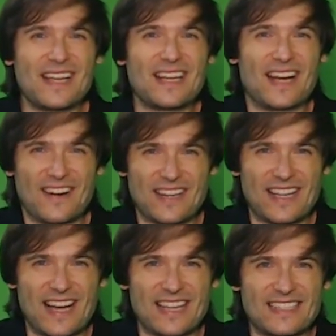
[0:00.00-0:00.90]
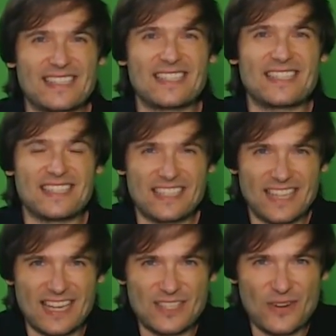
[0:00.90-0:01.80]
All right, guys,
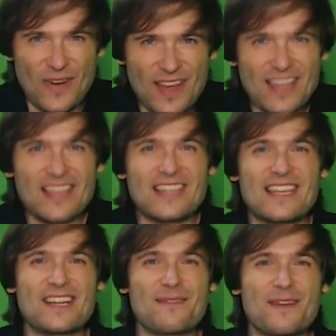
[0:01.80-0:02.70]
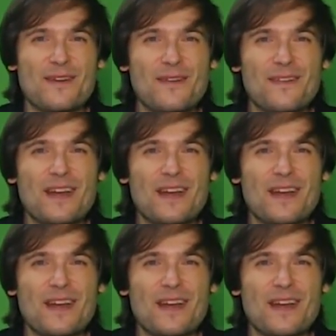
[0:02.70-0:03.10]
enjoy the interview,